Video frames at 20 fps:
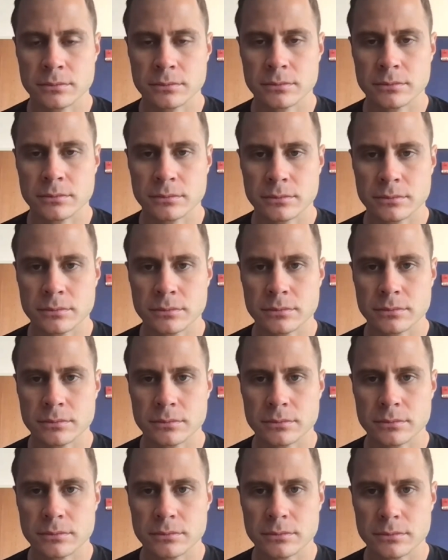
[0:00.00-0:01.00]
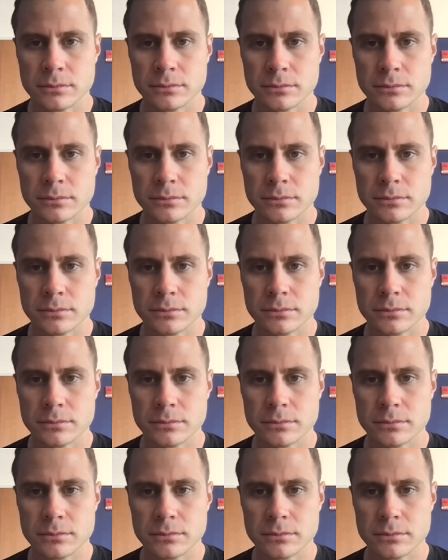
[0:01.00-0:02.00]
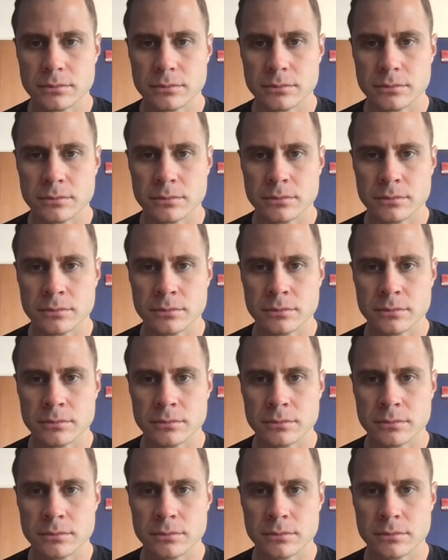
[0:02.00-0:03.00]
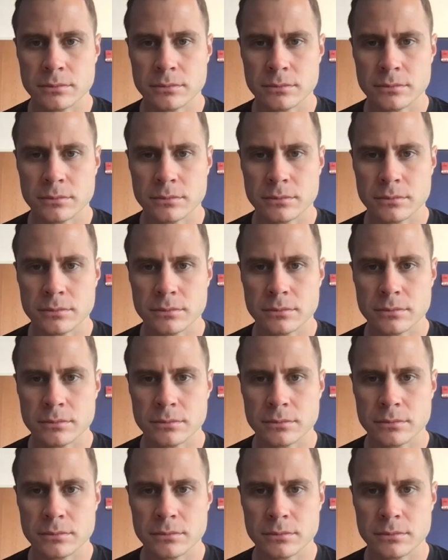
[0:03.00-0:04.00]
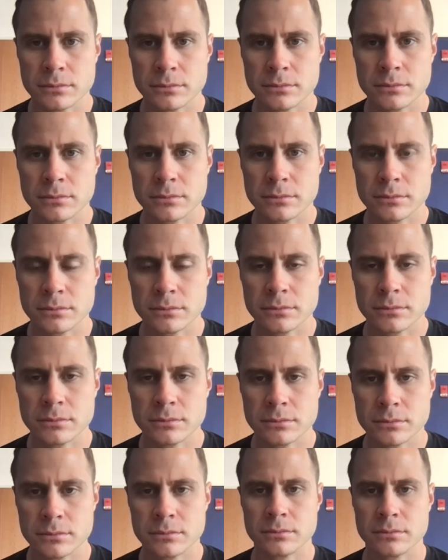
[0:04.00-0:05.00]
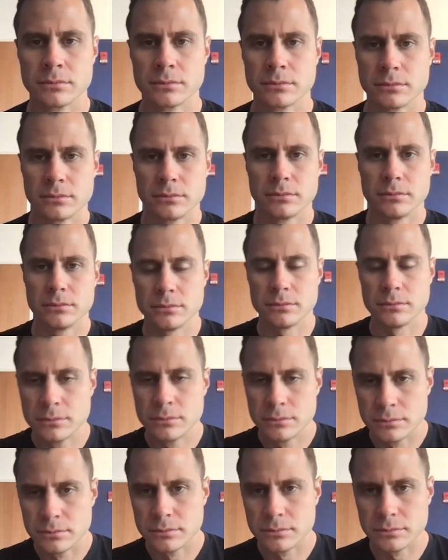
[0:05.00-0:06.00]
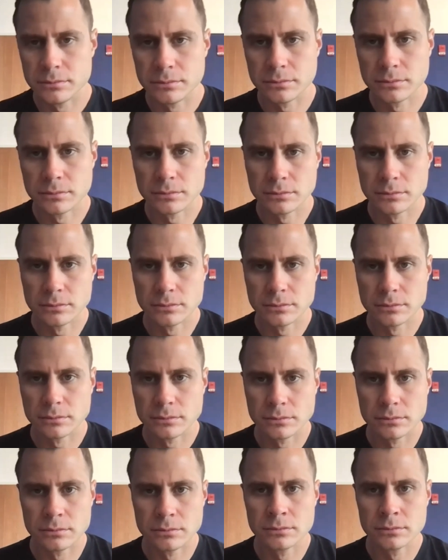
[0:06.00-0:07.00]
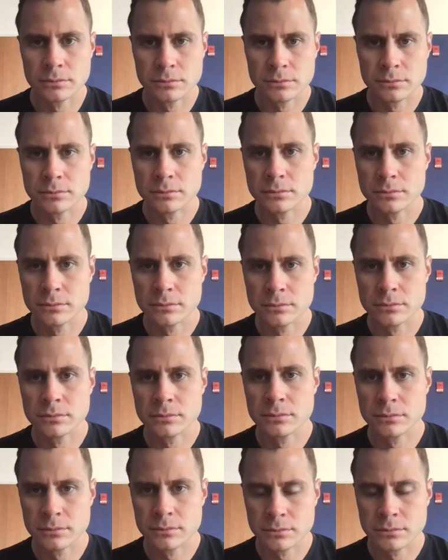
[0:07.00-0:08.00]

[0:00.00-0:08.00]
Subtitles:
(not speaking)